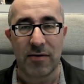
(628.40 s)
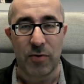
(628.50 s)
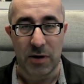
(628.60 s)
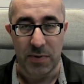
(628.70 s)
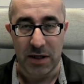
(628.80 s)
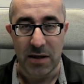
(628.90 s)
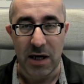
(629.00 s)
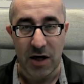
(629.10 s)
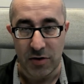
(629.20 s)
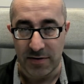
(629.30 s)
will be
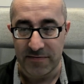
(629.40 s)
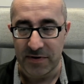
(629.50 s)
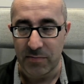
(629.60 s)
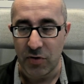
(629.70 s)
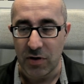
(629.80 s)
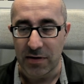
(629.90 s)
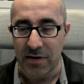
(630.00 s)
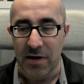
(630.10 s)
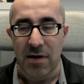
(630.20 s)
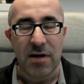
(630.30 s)
out of support.
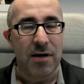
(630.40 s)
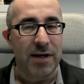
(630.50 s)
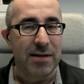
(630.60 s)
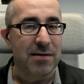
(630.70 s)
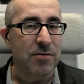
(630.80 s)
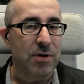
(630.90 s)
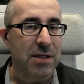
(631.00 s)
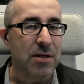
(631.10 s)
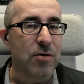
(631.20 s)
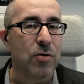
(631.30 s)
That's the
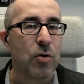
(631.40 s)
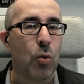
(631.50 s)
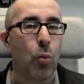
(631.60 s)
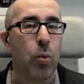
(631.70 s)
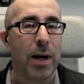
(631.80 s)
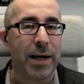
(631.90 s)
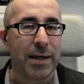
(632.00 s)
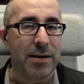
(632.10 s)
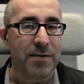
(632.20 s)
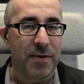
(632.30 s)
reason
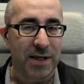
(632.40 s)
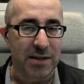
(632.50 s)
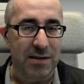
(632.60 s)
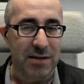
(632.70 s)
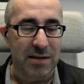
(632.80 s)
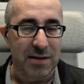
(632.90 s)
why the